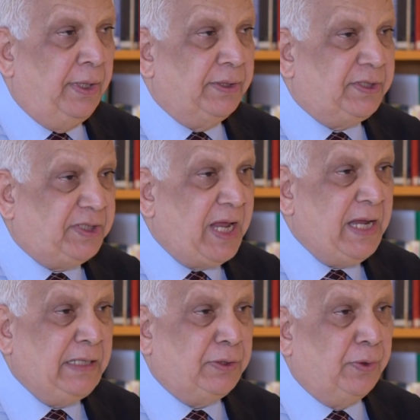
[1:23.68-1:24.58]

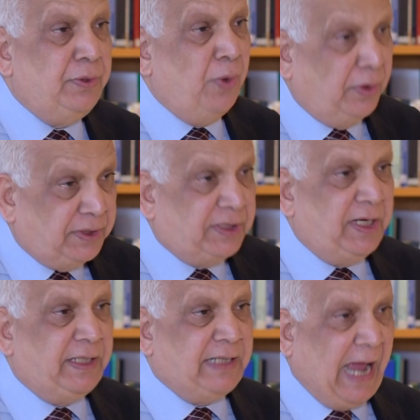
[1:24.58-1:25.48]
state or
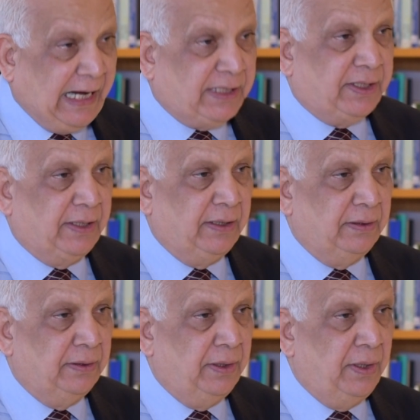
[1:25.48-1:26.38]
non-state actor
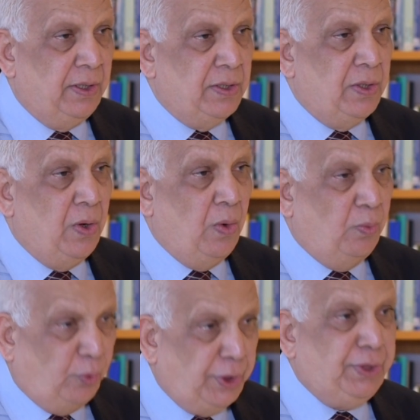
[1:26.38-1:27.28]

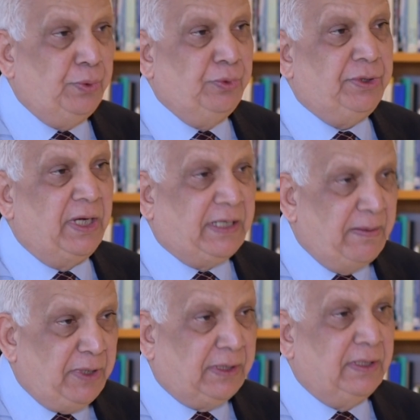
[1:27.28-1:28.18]
would use the
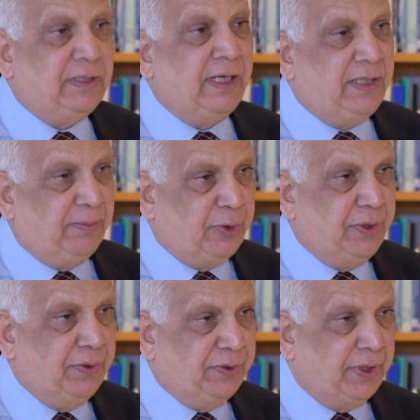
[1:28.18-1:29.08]
chemicals that they are
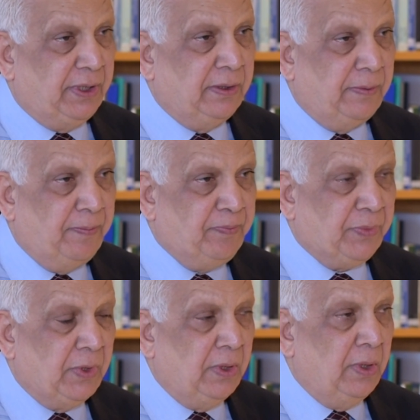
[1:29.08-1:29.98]
producing,
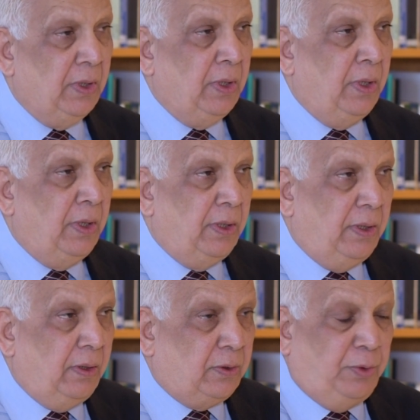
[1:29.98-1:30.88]

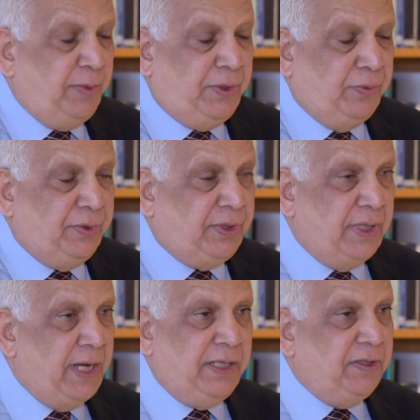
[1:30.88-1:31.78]
could be used
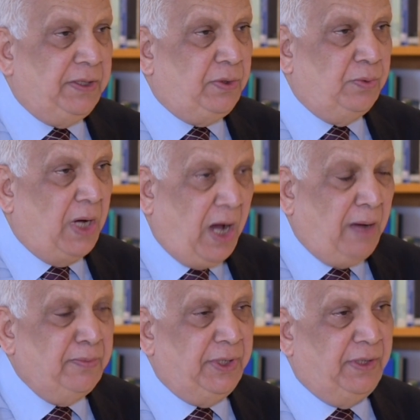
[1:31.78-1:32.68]
anything to
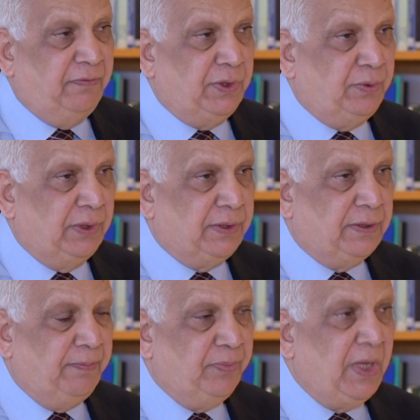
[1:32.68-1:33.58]
harm
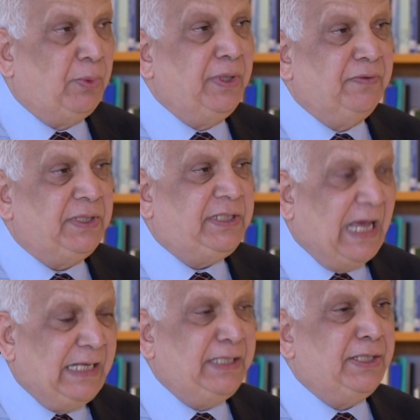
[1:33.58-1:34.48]
individuals. Now, one of the
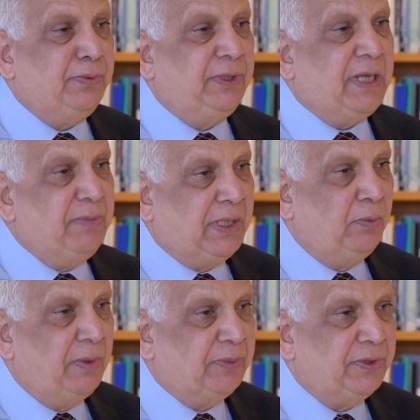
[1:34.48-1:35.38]
challenges with chemical
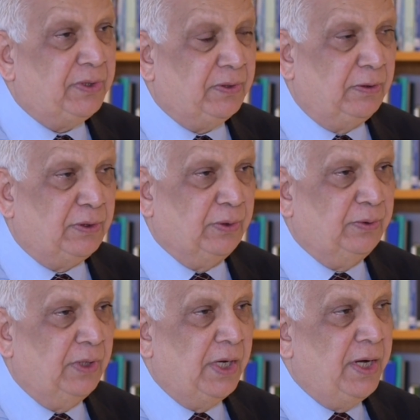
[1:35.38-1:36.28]
weapons is
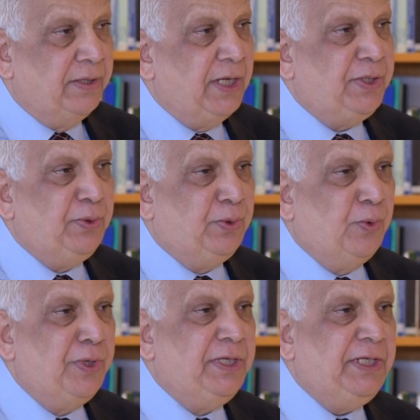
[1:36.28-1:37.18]
also that you
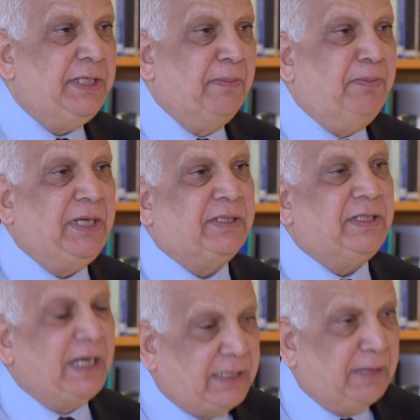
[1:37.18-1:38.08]
don't need a big
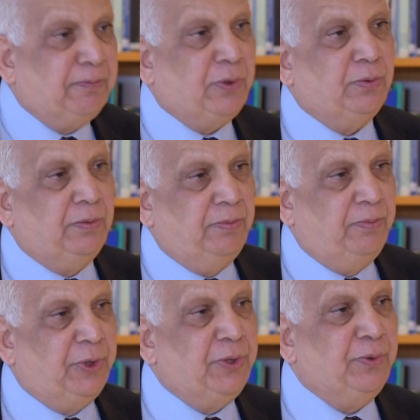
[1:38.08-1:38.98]
setup to
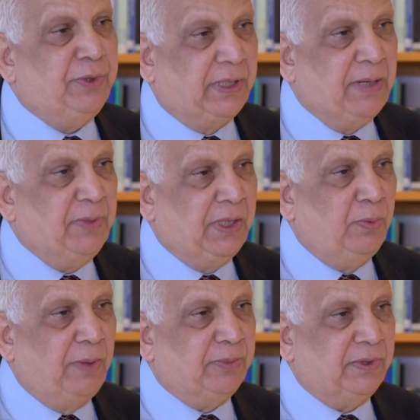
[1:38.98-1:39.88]
produce a chemical
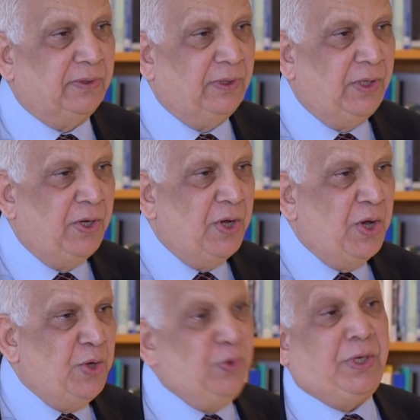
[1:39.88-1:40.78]
weapon.
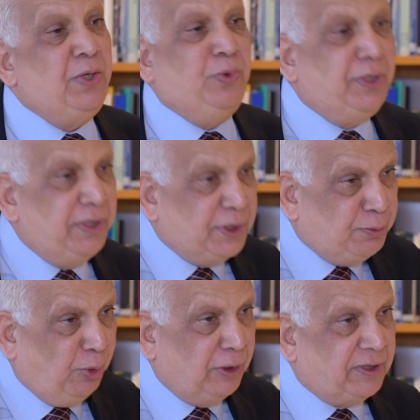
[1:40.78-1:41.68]
You can do it in a
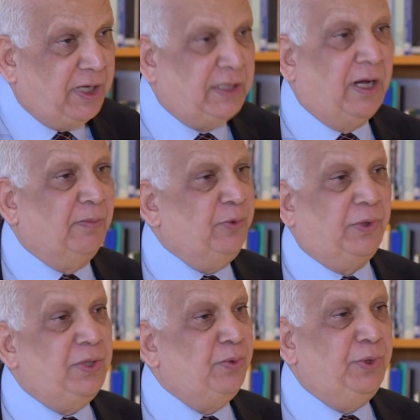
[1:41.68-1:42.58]
small setup. You
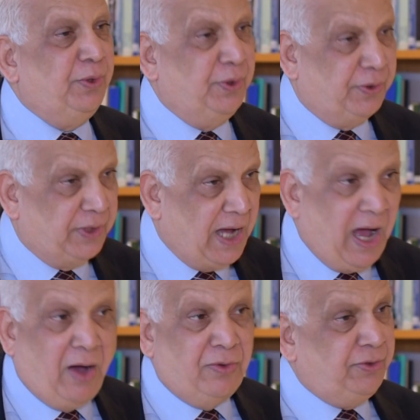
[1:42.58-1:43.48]
can do it in your
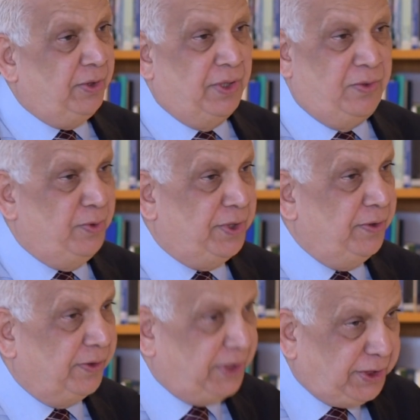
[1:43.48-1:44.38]
house, you can do it in
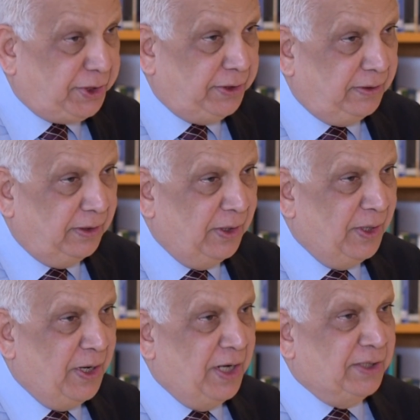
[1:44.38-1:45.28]
your kitchen.
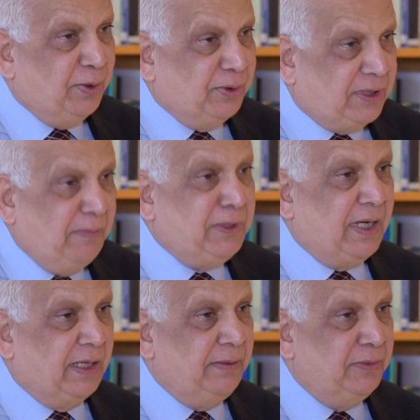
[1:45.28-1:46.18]
So
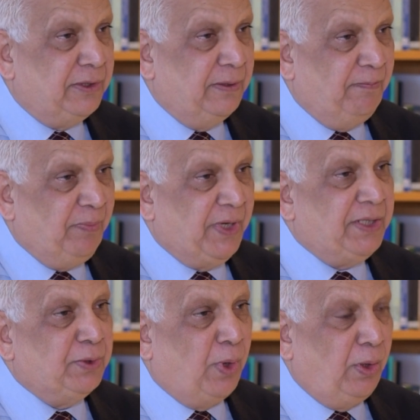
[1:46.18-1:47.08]
sometimes it
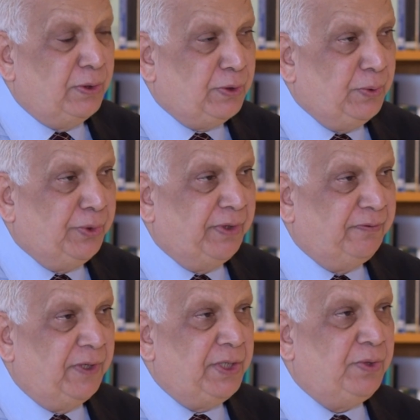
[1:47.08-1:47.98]
is also
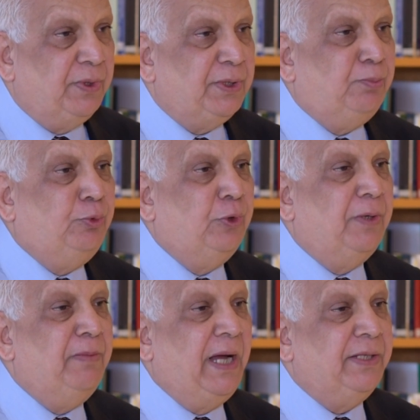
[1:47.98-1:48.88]
referred to as a poor
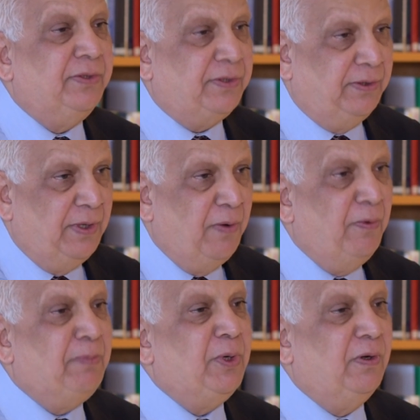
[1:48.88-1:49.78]
man's
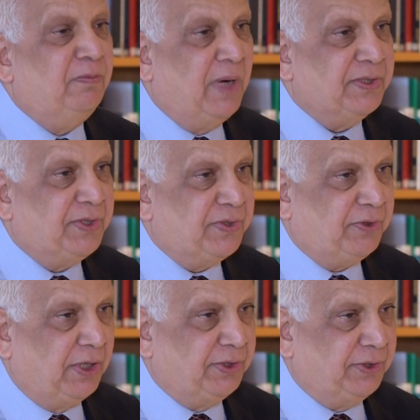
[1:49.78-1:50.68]
weapon of mass
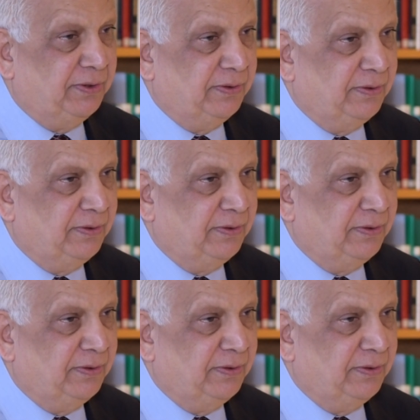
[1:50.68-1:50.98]
destruction.